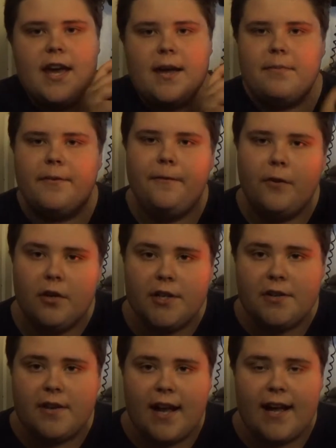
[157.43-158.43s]
and before
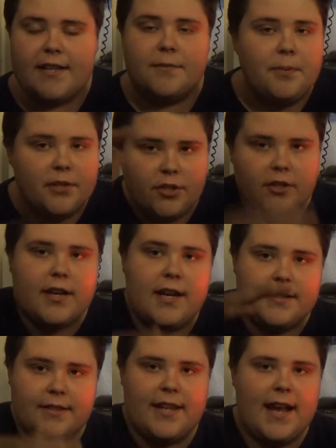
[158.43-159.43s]
you guys put your
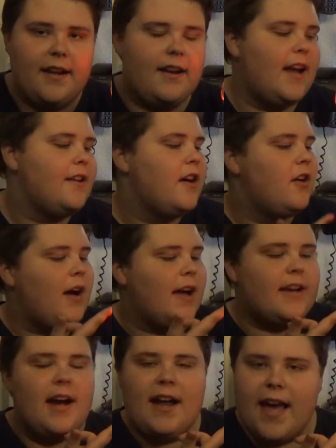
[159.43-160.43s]
guns down, I know
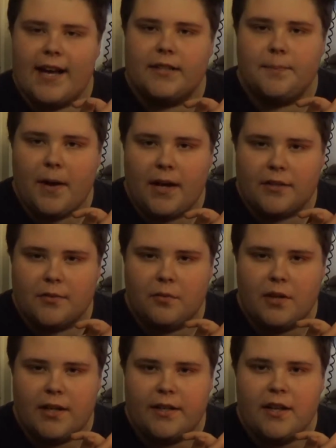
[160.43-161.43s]
I got Xbox
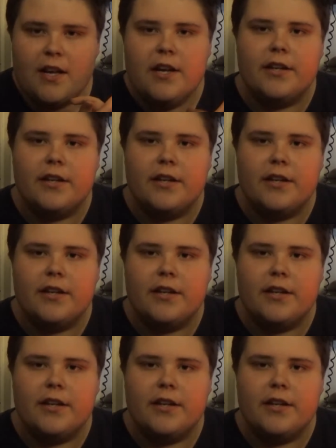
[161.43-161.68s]
One